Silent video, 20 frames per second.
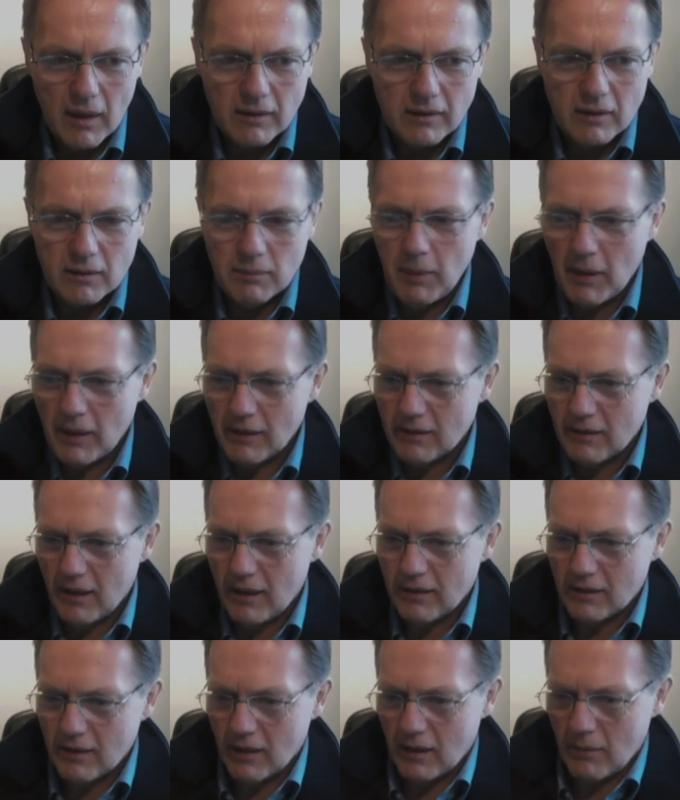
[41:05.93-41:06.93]
I suspect
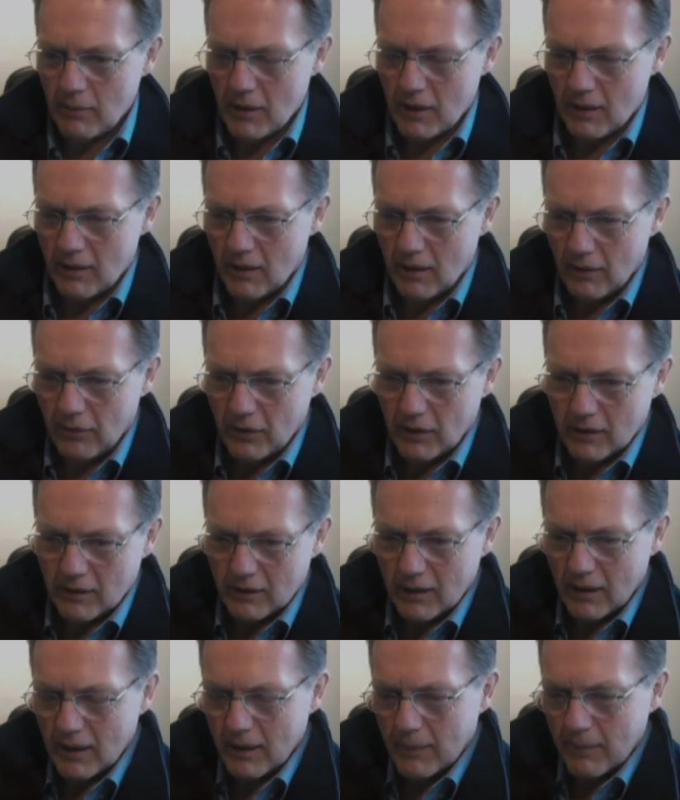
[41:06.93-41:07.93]
today is going to be a nothing
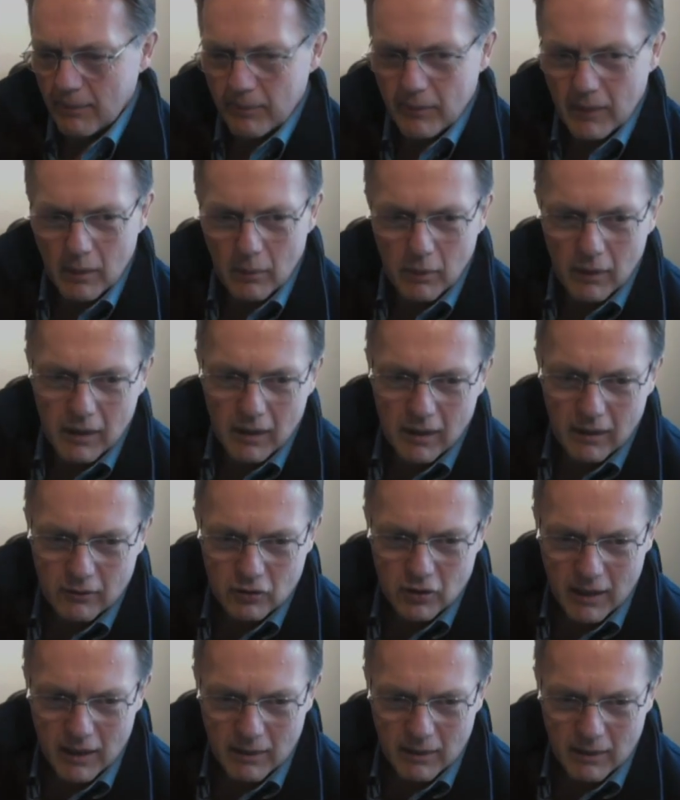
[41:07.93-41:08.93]
day, and we're going to
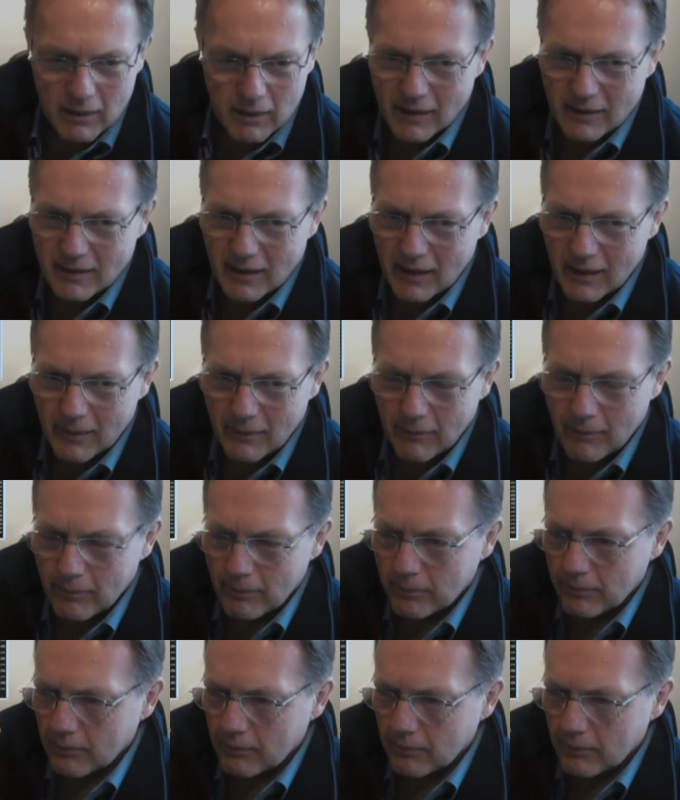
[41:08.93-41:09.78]
trade back down.